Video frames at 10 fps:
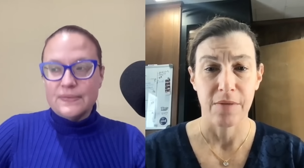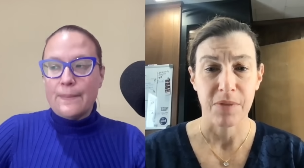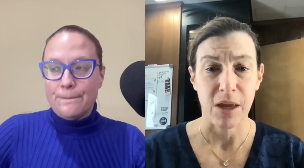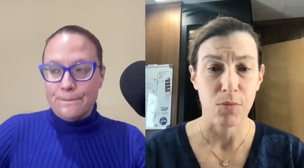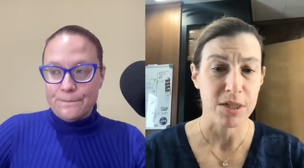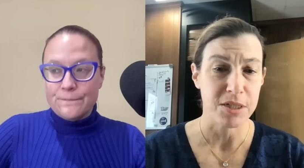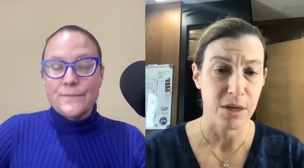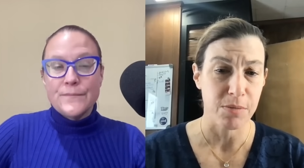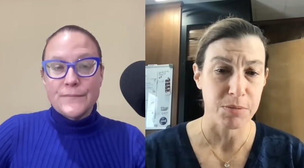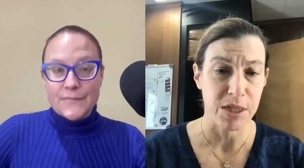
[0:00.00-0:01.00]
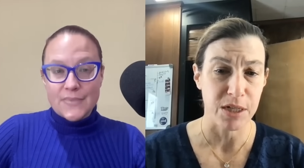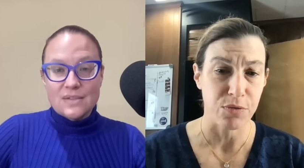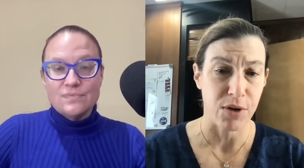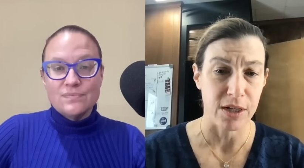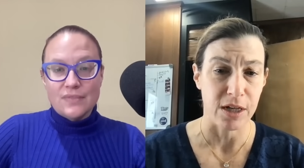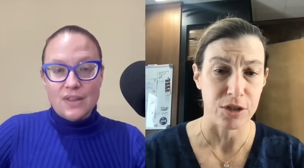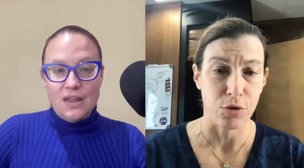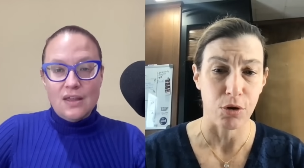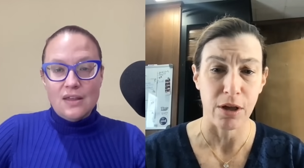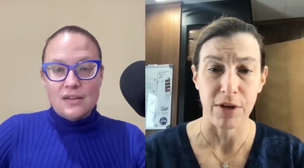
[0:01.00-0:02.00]
Speaker 1: Yep. And once CMMC is
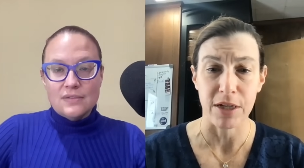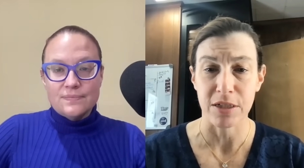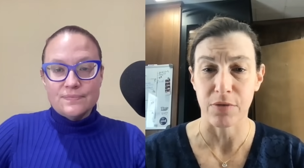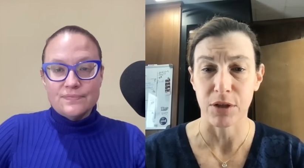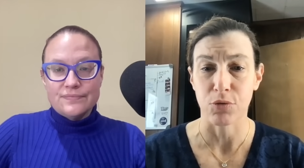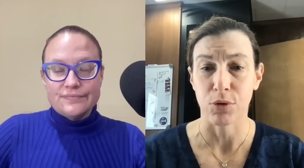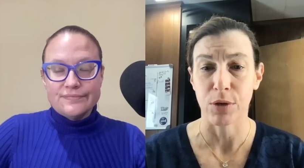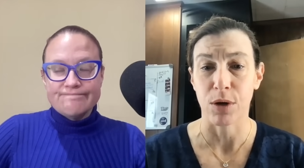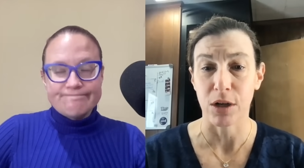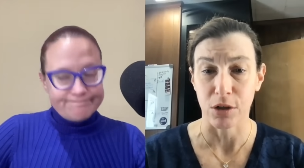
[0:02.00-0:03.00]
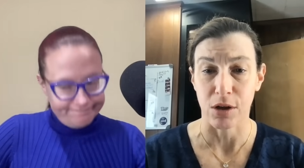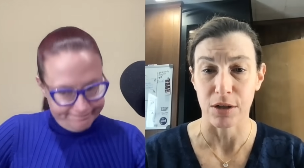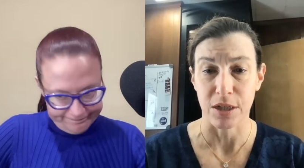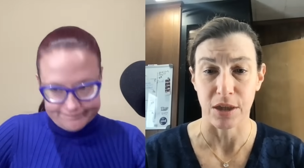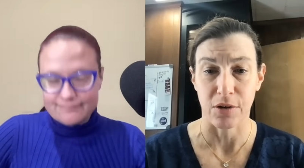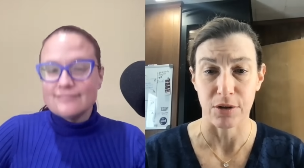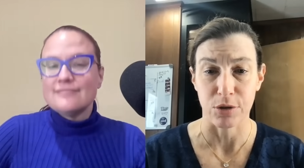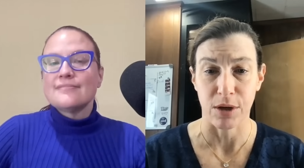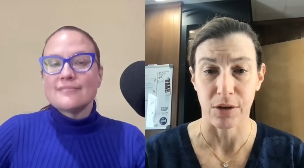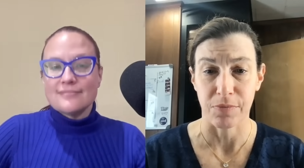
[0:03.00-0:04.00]
finalized, you'll have a 7021 clause in there
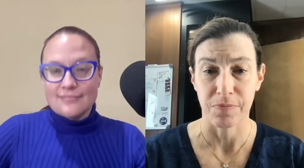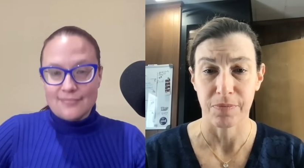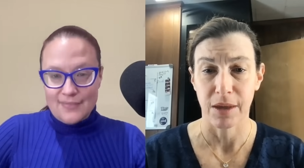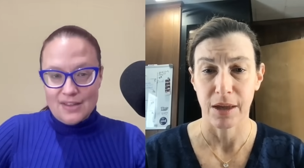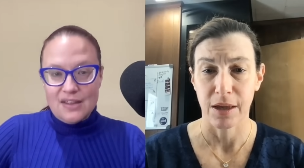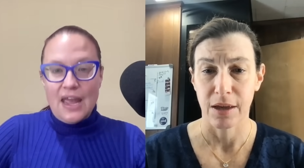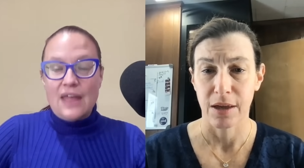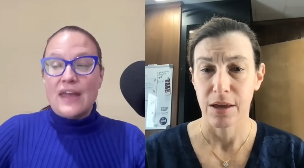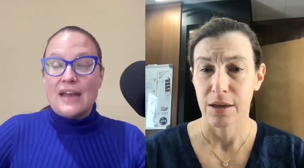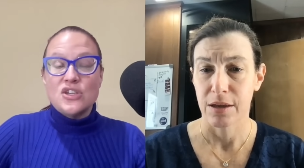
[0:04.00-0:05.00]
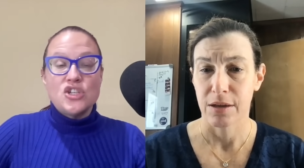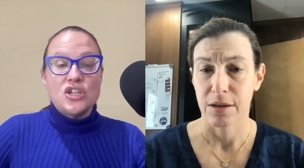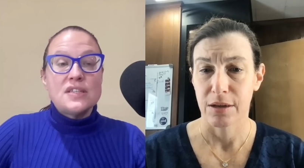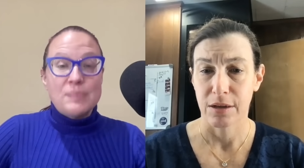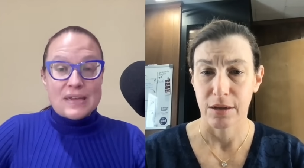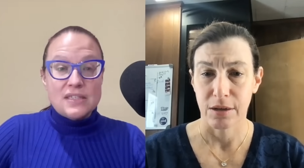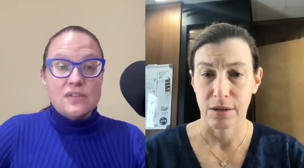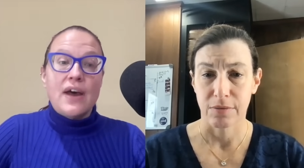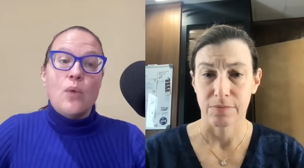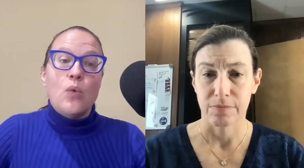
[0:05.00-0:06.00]
as well.
Speaker 2: And that should specify